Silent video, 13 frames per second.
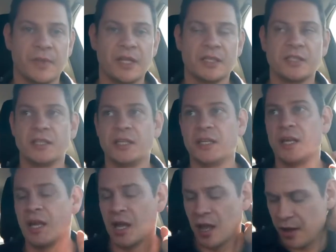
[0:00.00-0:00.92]
It's the
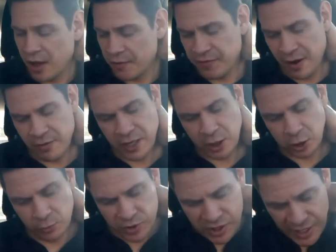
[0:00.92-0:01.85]
very
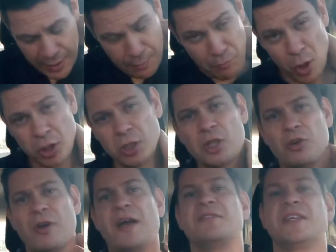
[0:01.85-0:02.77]
clumsy model
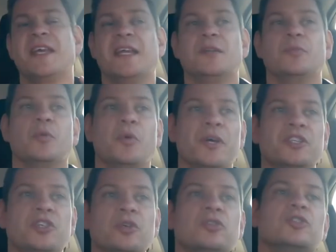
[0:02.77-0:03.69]
craft kit, but what
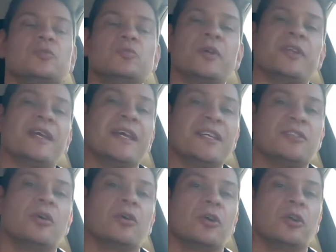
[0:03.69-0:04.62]
he's done with it is
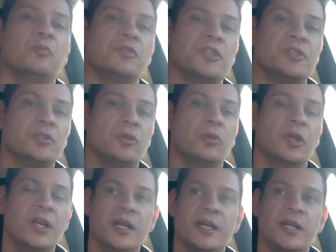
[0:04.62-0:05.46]
not clumsy at all.